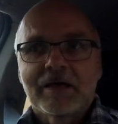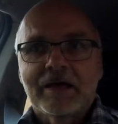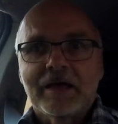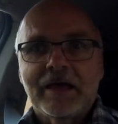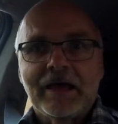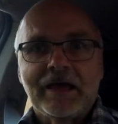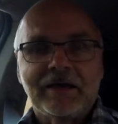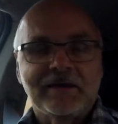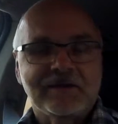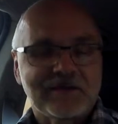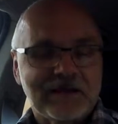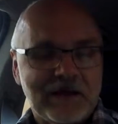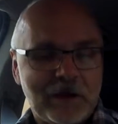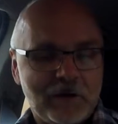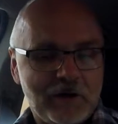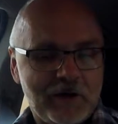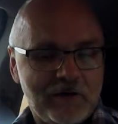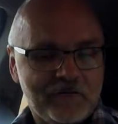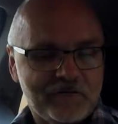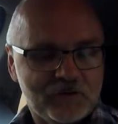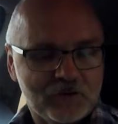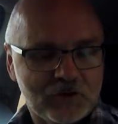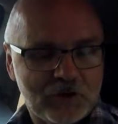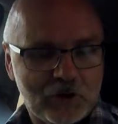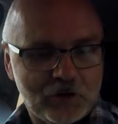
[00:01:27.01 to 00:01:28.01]
And now I
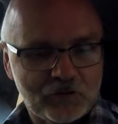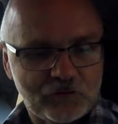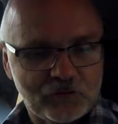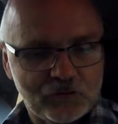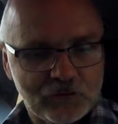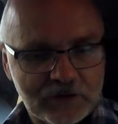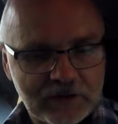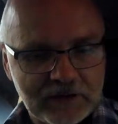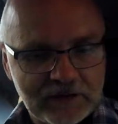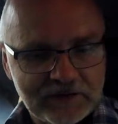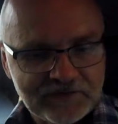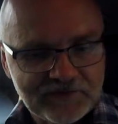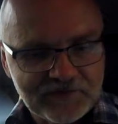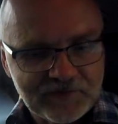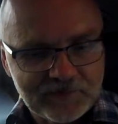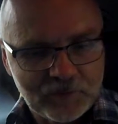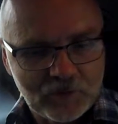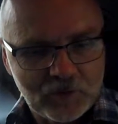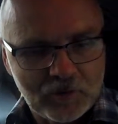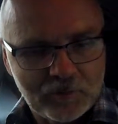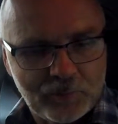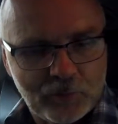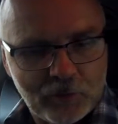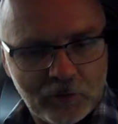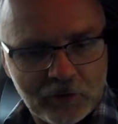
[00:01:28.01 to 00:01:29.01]
have to go to a
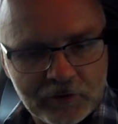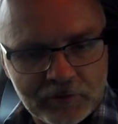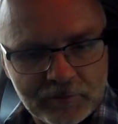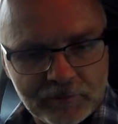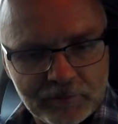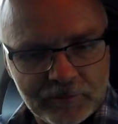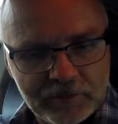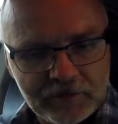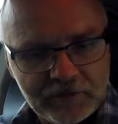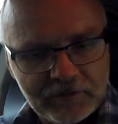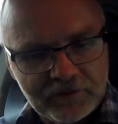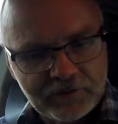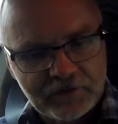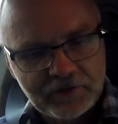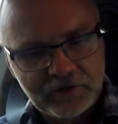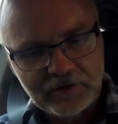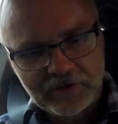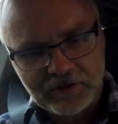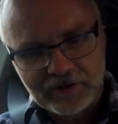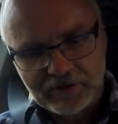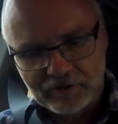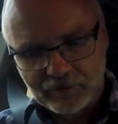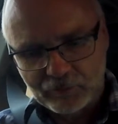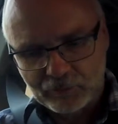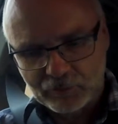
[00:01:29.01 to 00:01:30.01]
customer appointment,
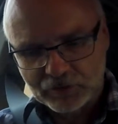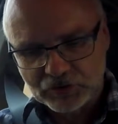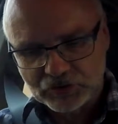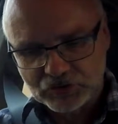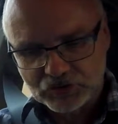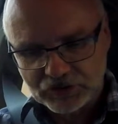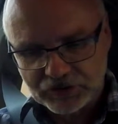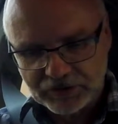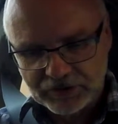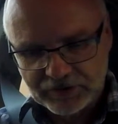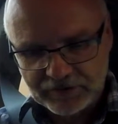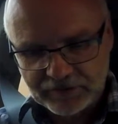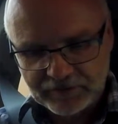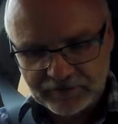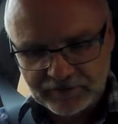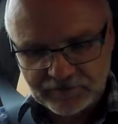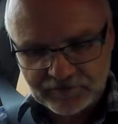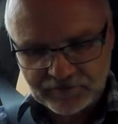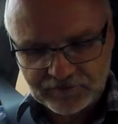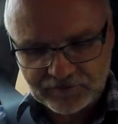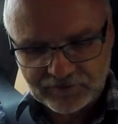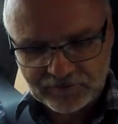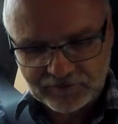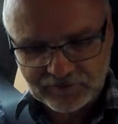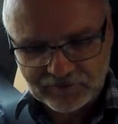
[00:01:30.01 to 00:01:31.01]
which
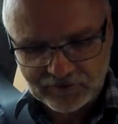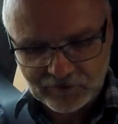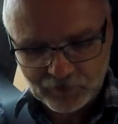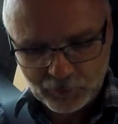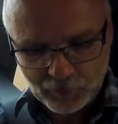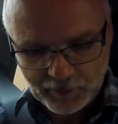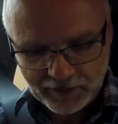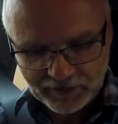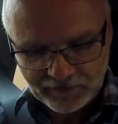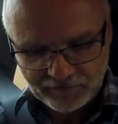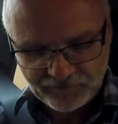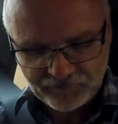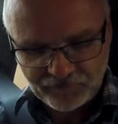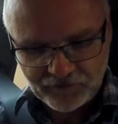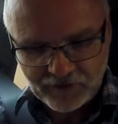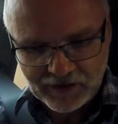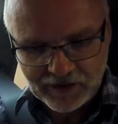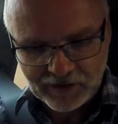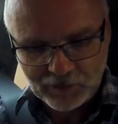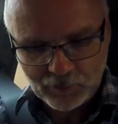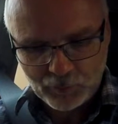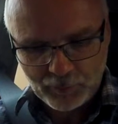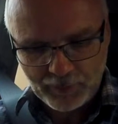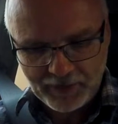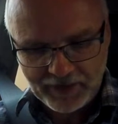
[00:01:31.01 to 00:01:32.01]
is quite far
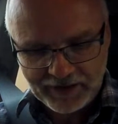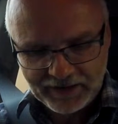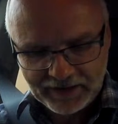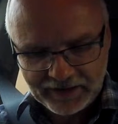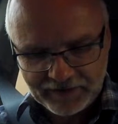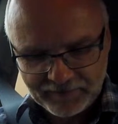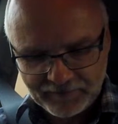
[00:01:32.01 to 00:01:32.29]
away.